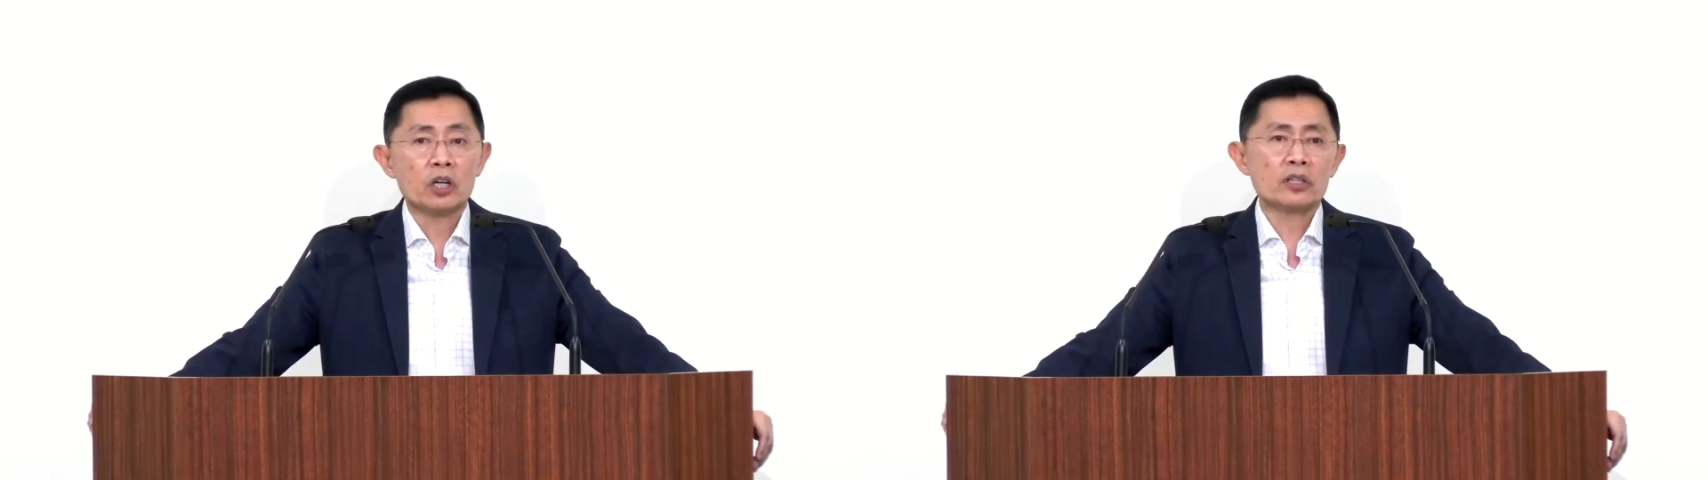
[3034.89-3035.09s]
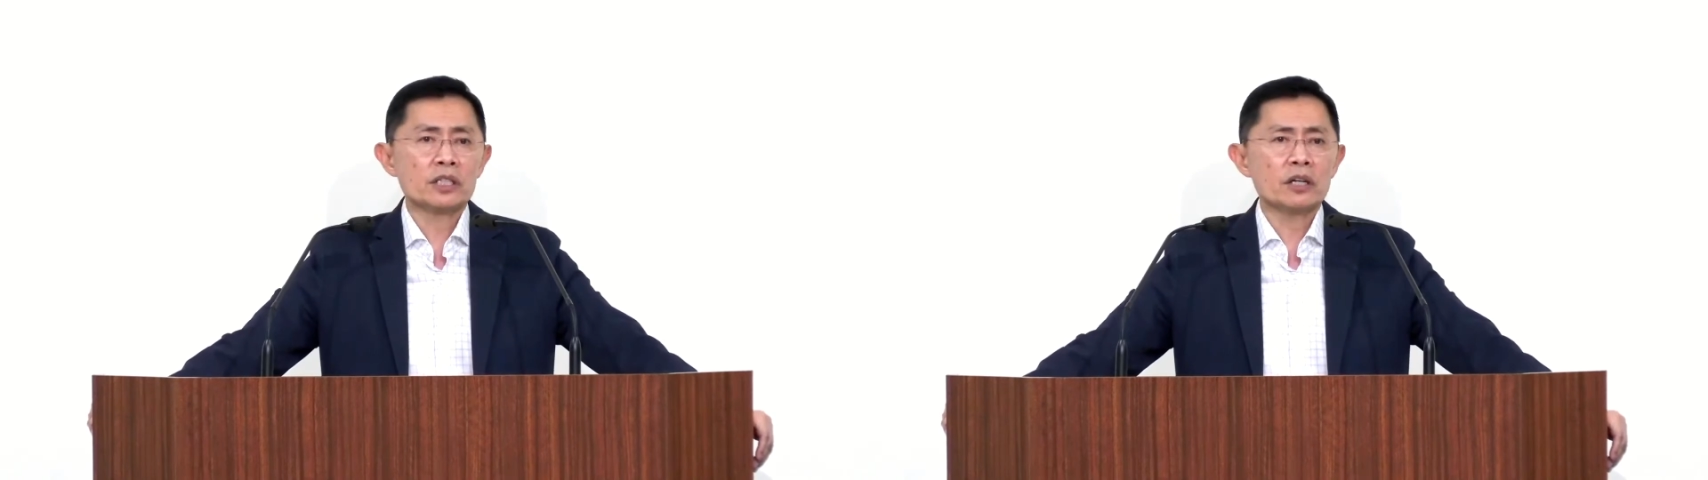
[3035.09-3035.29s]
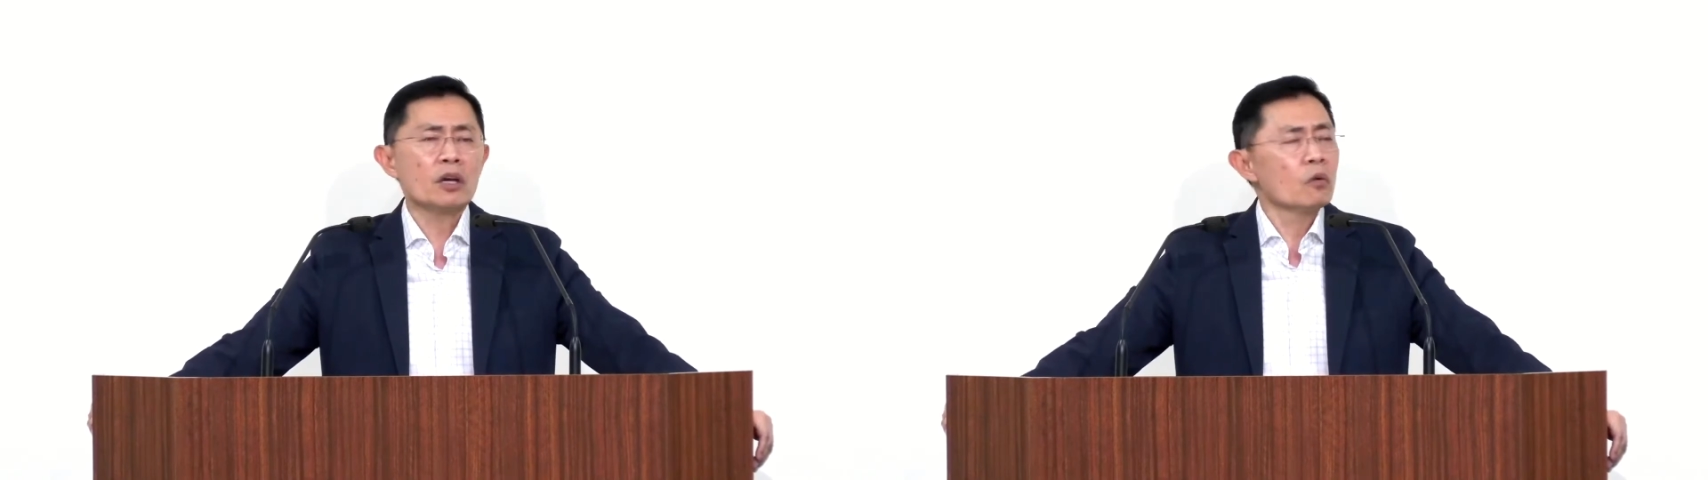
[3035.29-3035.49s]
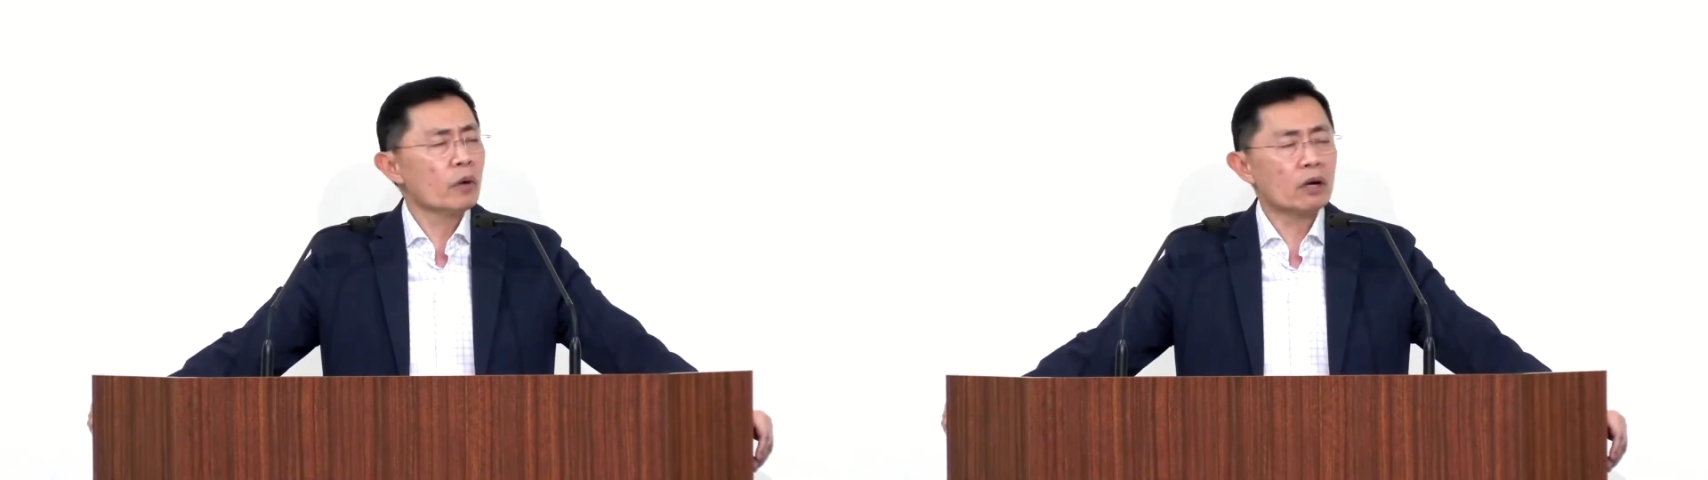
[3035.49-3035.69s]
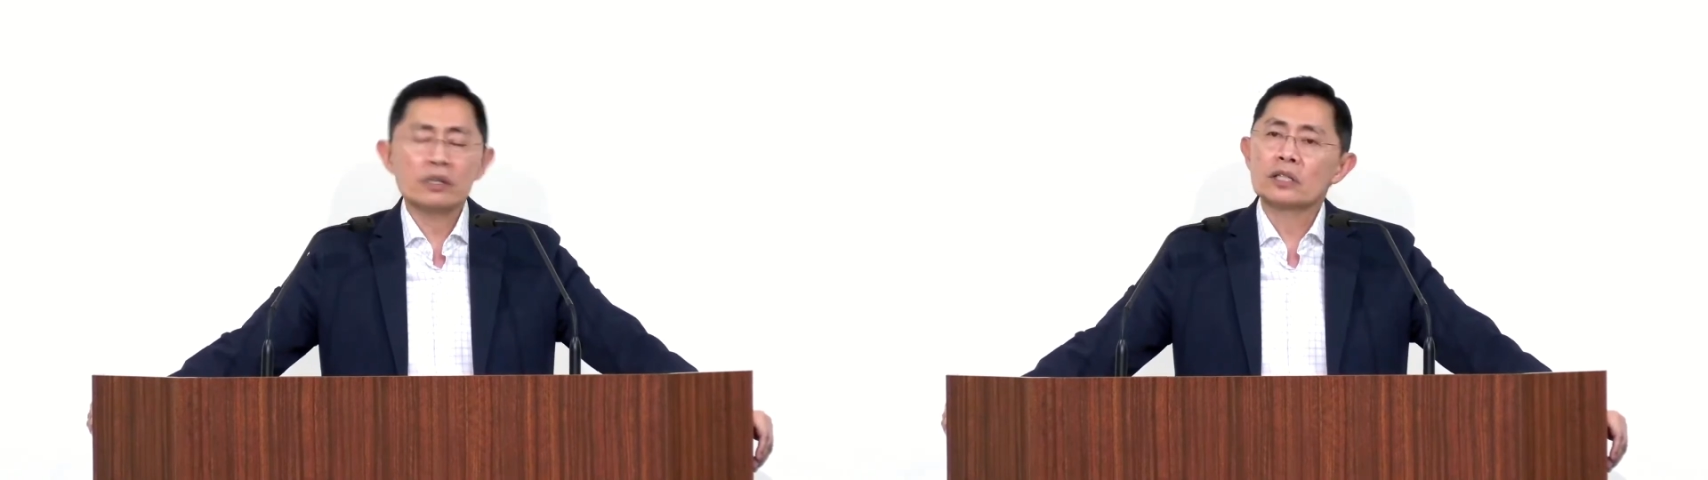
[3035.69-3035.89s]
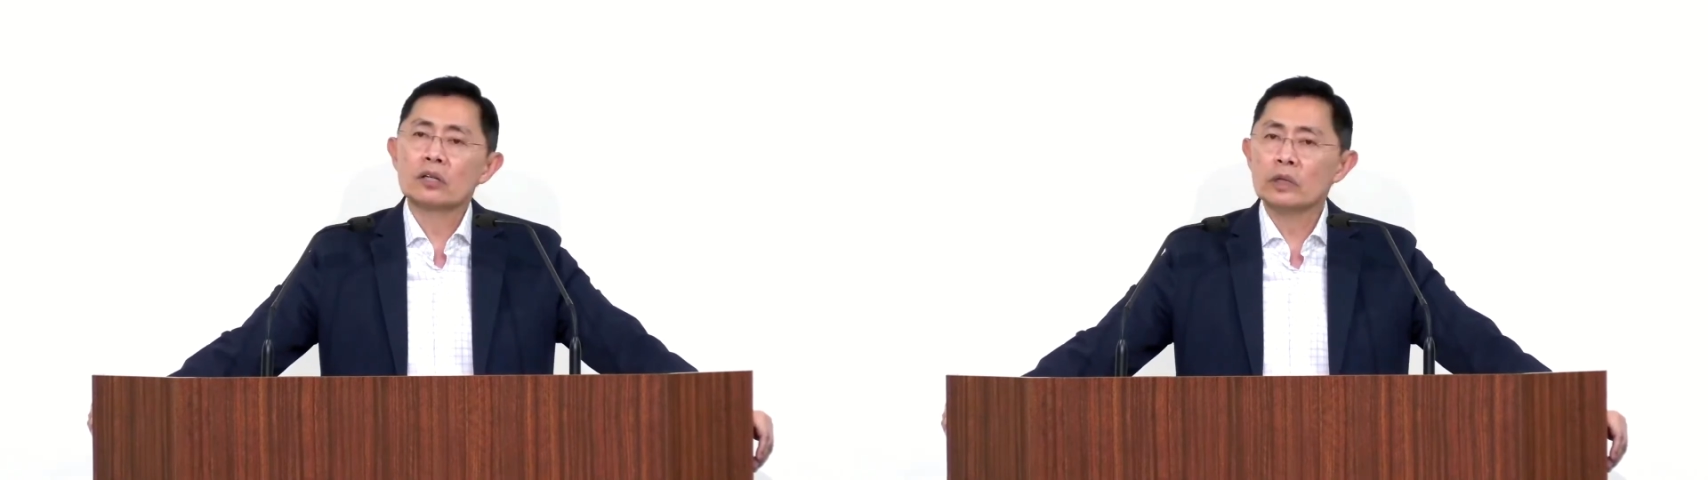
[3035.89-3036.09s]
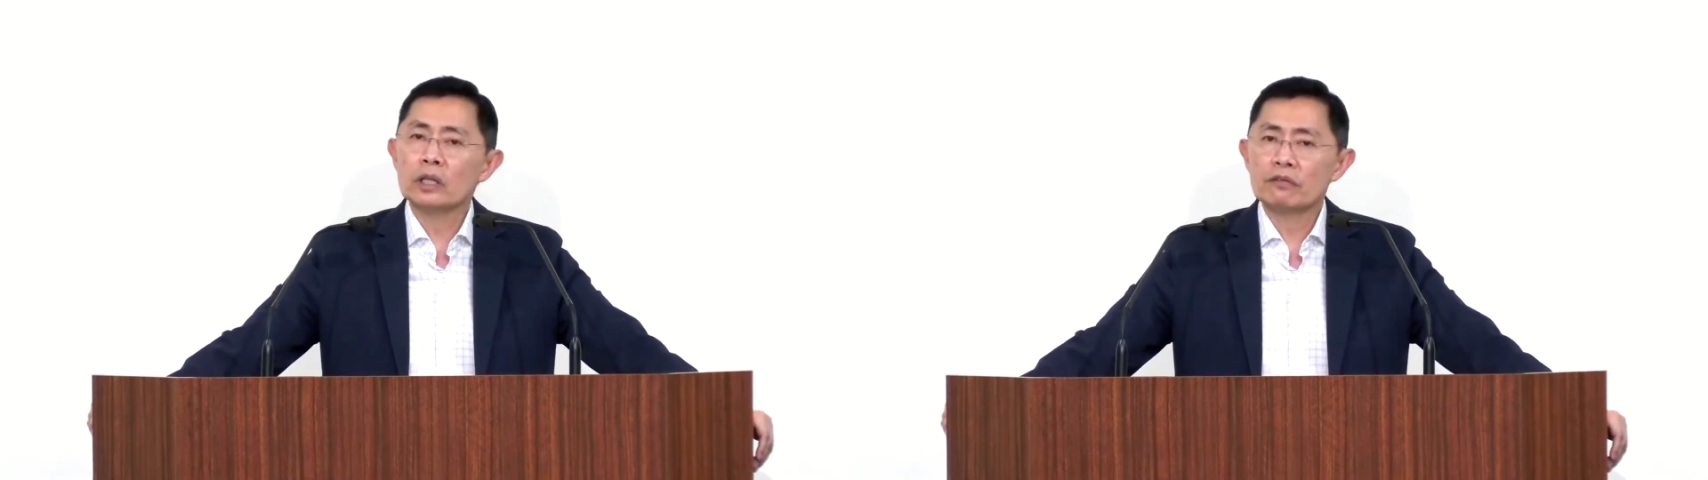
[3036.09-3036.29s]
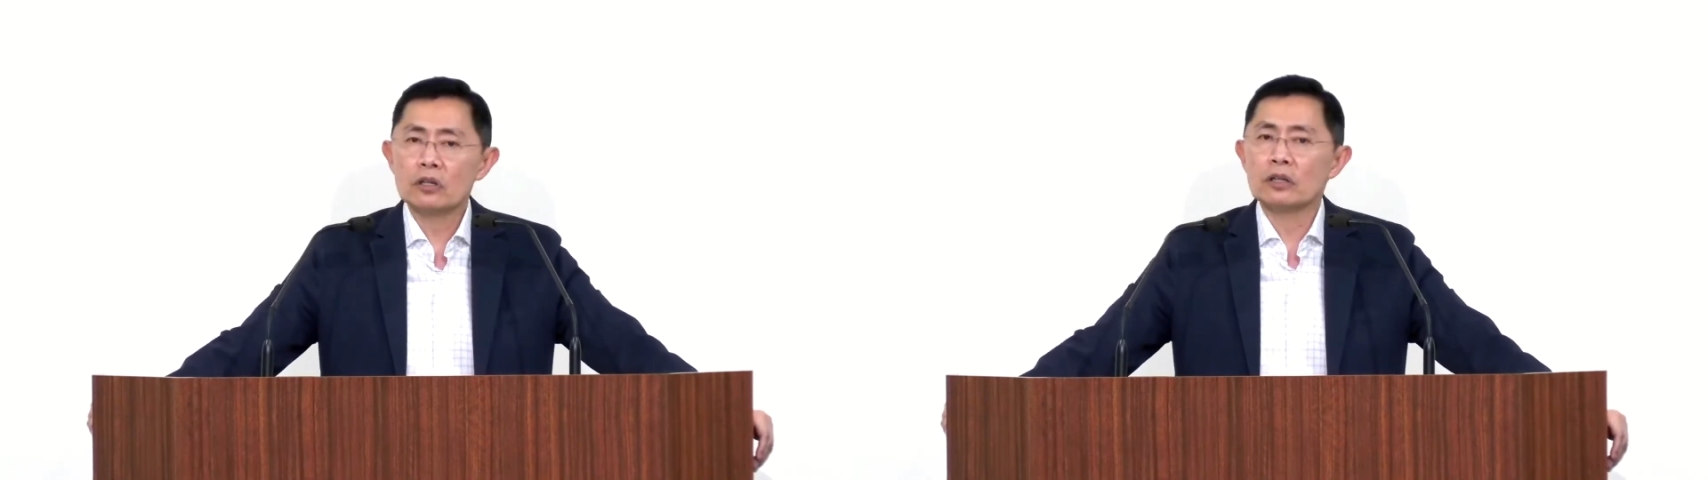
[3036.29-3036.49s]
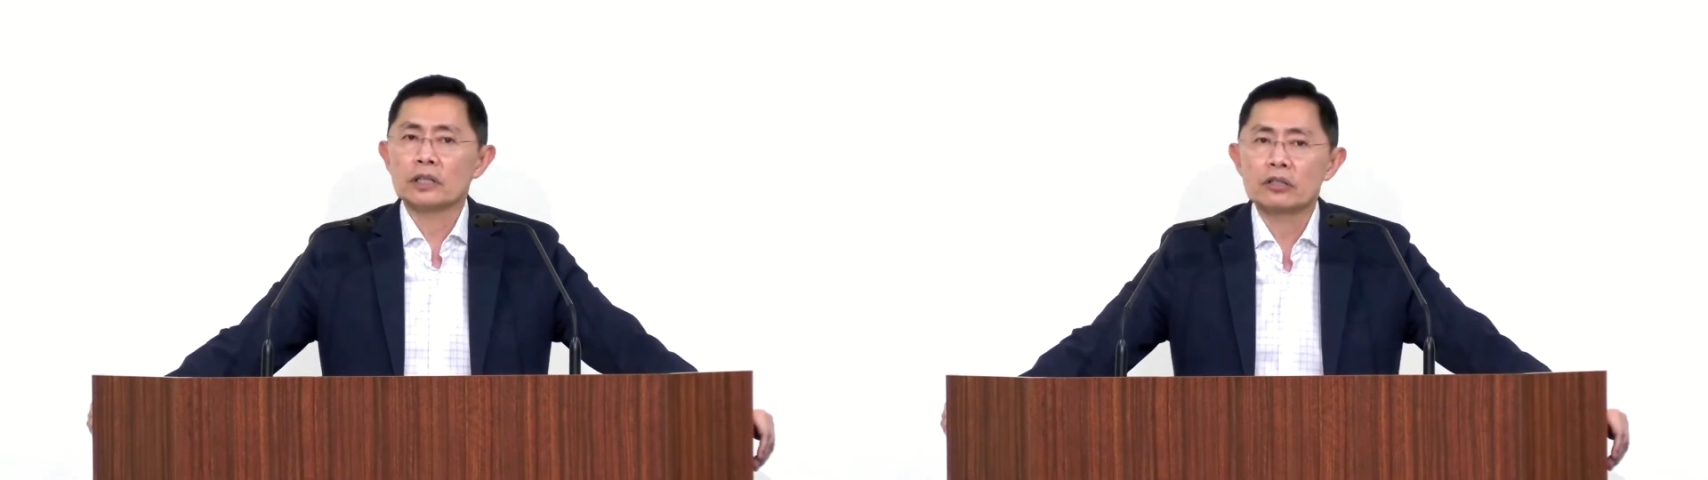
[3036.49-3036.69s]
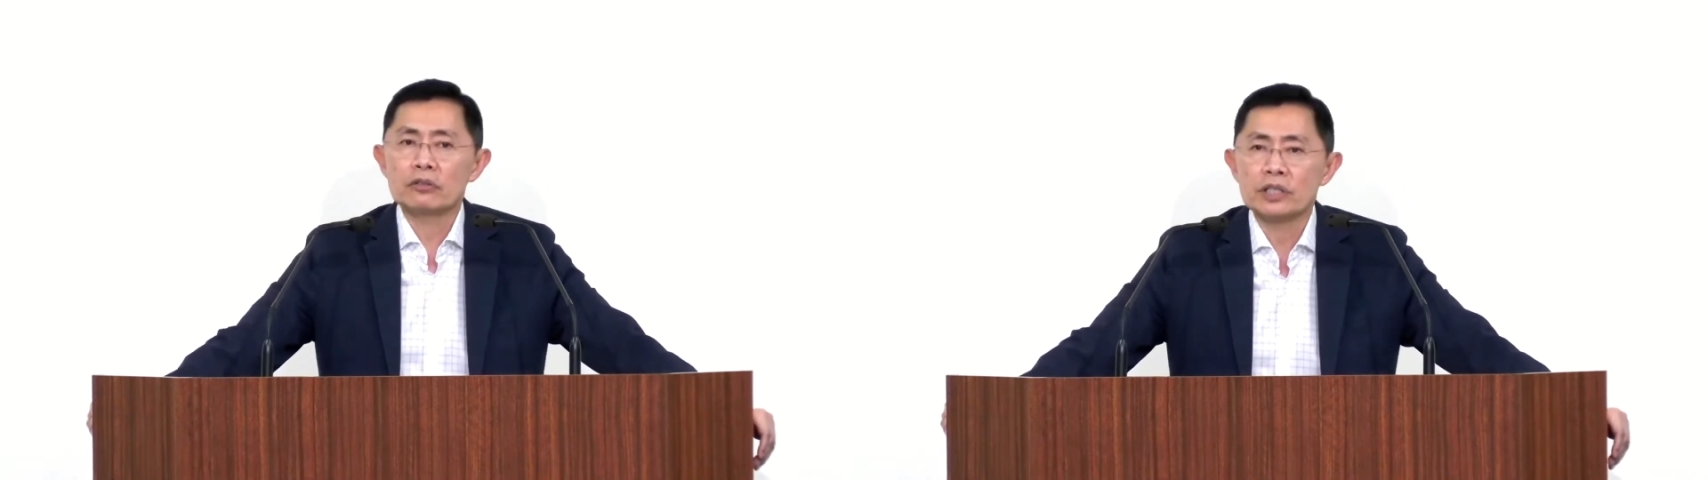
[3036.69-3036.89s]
Because, it's the will of God.